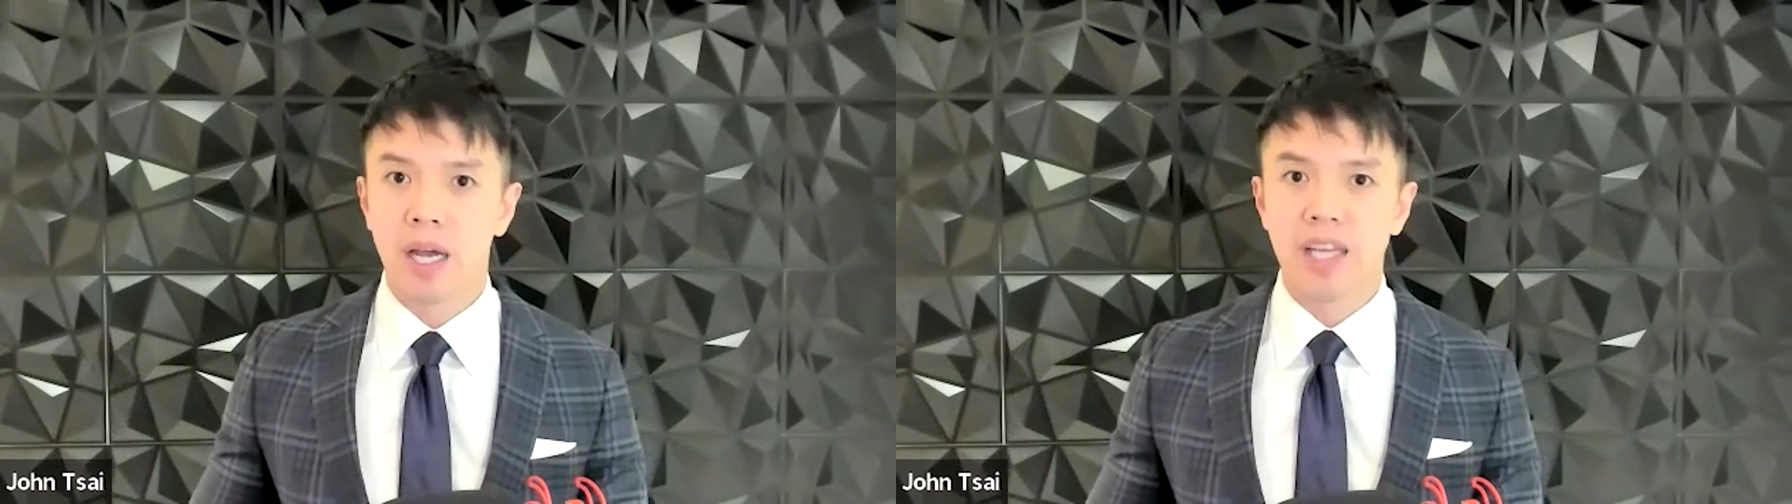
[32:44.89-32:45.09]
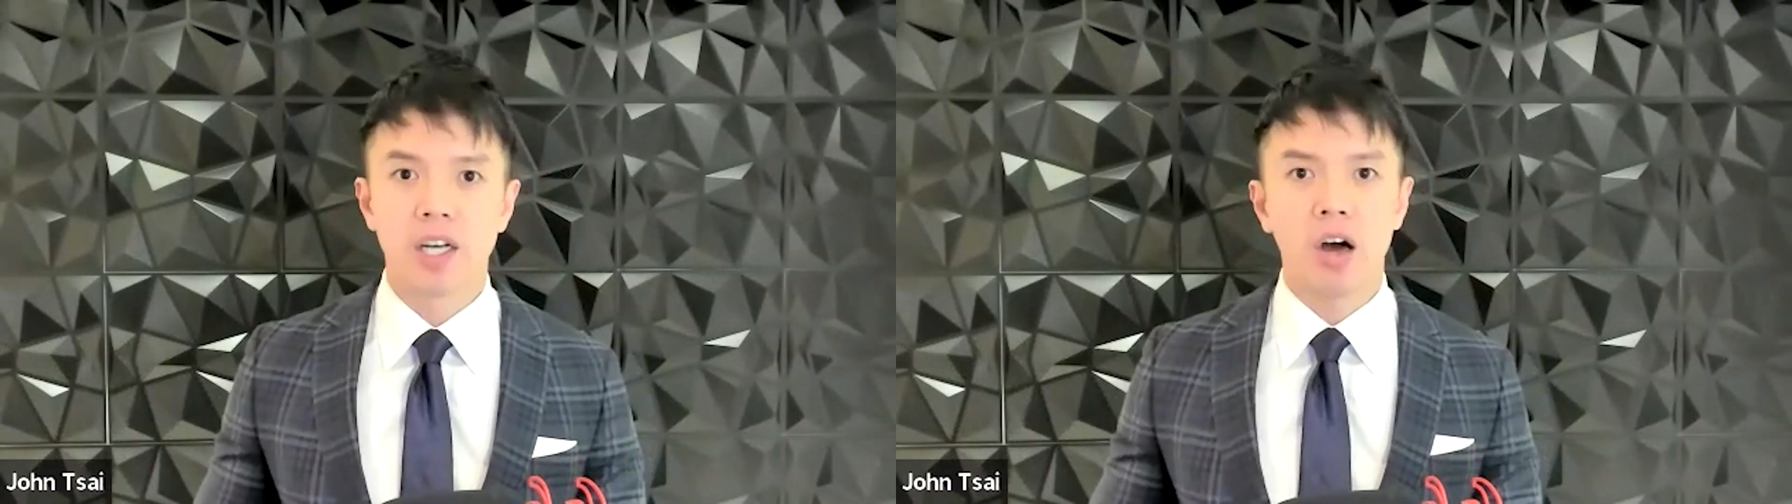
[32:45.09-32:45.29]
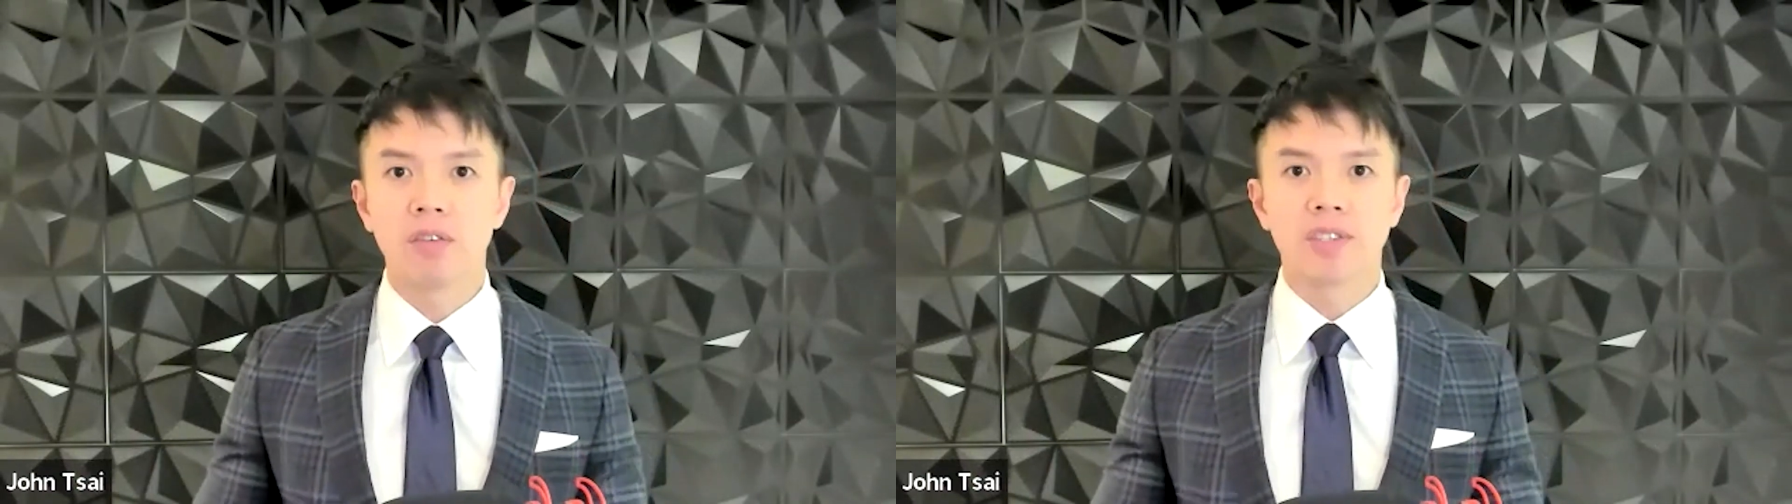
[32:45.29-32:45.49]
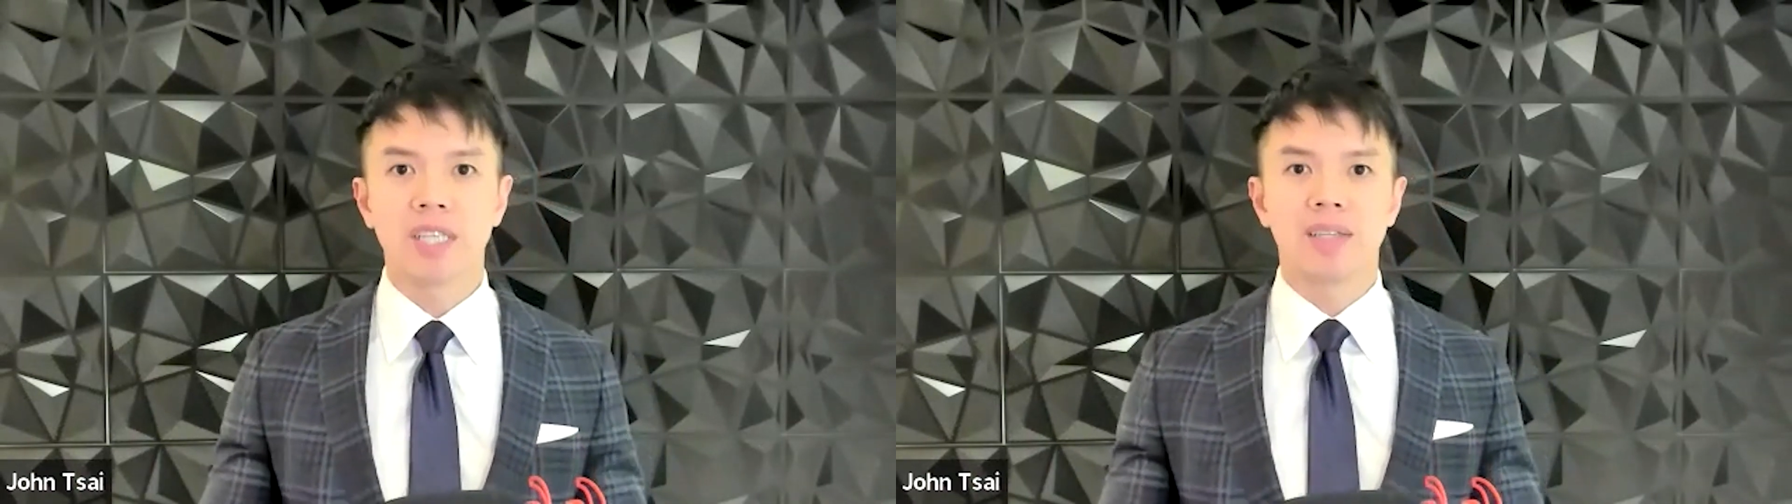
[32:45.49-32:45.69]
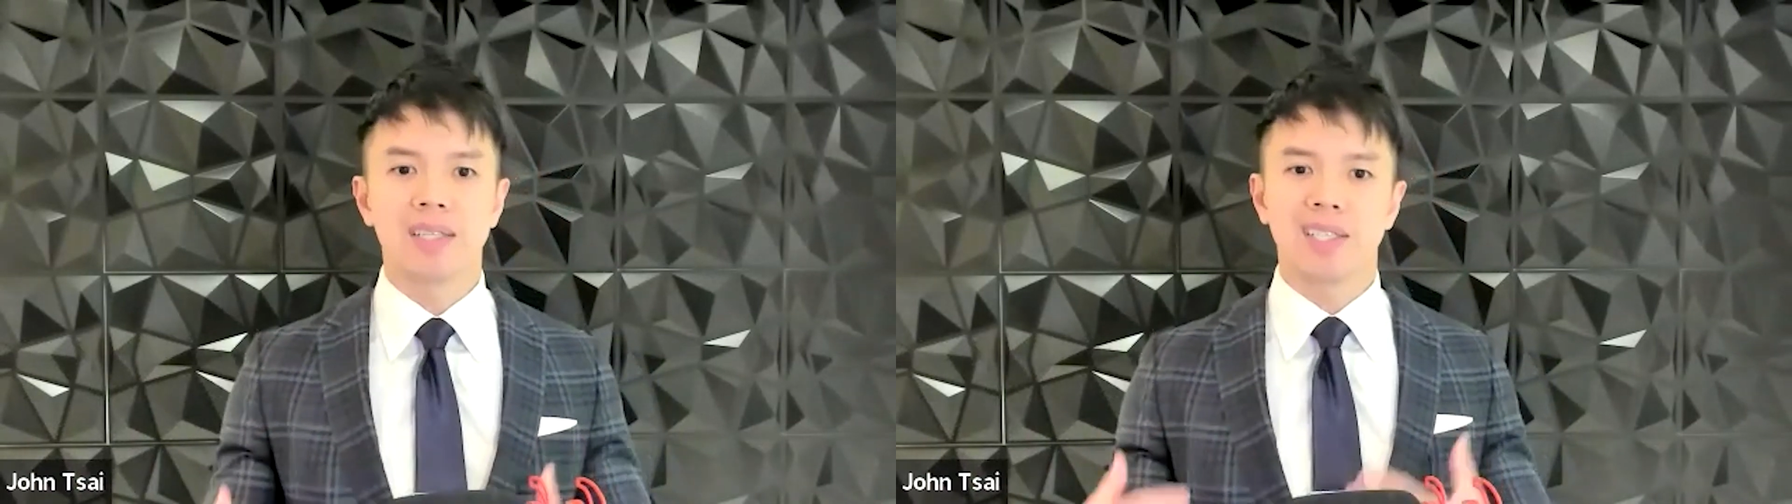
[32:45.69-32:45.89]
And then all of a
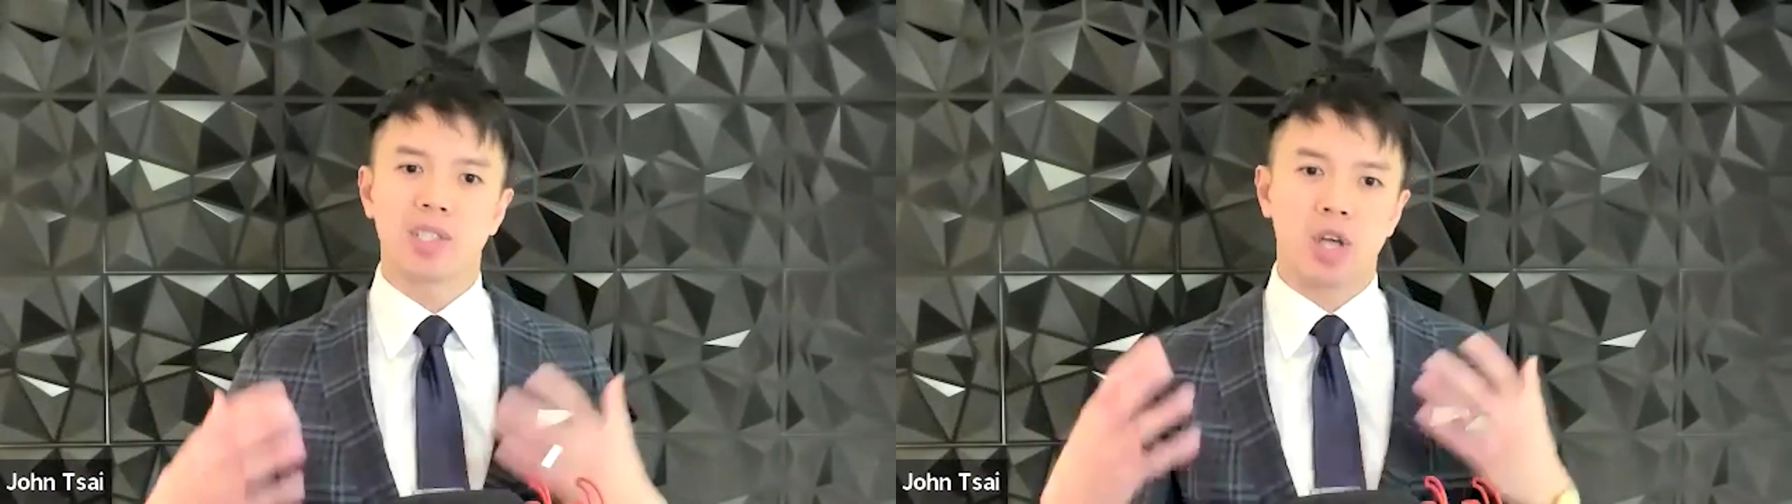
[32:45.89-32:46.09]
sudden, this